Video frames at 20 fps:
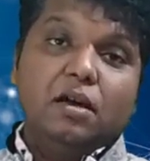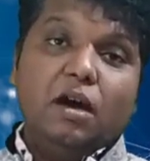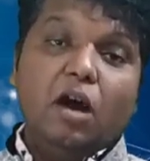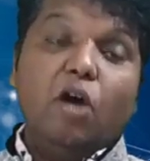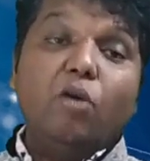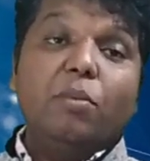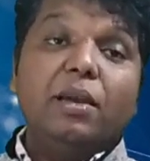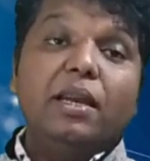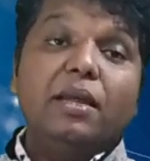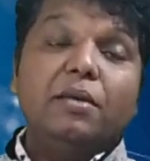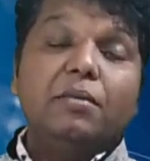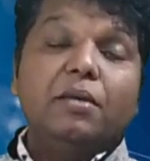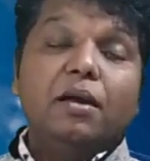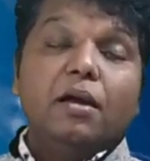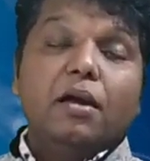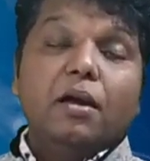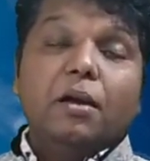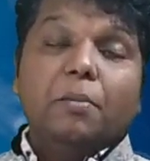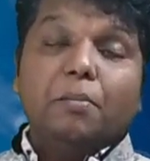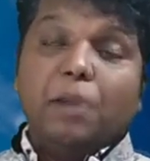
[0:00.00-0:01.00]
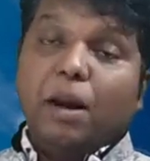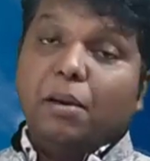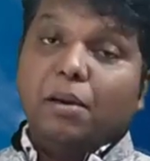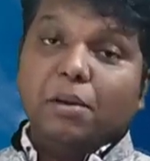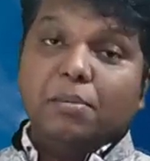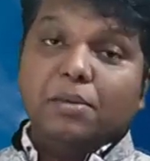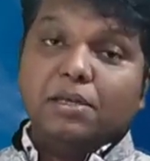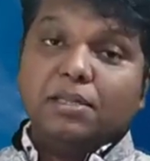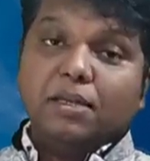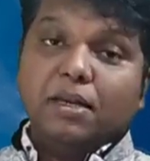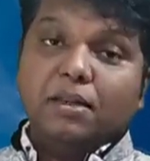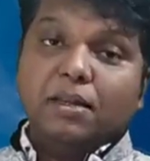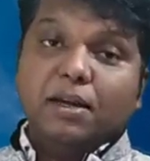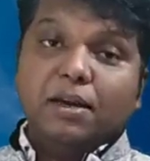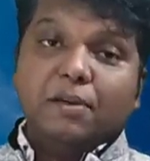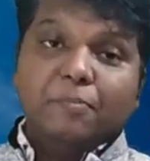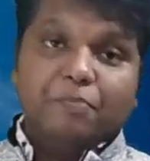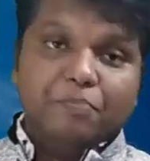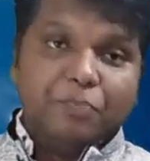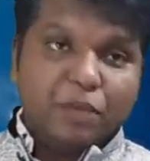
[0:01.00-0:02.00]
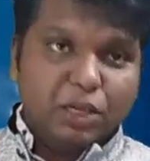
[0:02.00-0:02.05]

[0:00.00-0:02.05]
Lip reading: How many prime numbers are there?